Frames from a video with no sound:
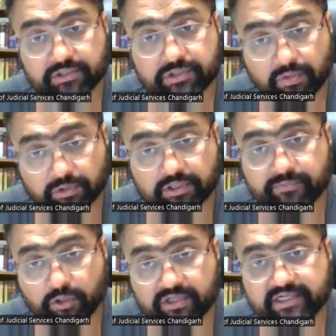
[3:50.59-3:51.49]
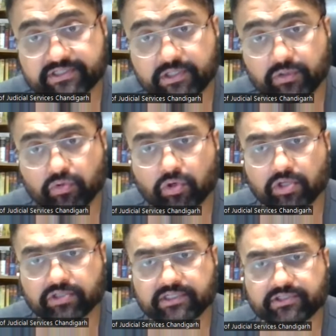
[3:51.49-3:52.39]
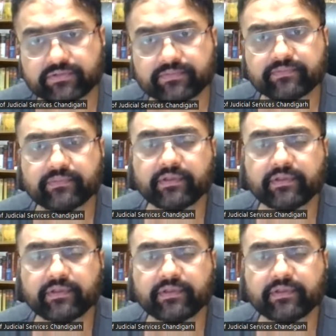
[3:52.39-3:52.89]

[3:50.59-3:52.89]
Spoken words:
So what is section 2 clause H?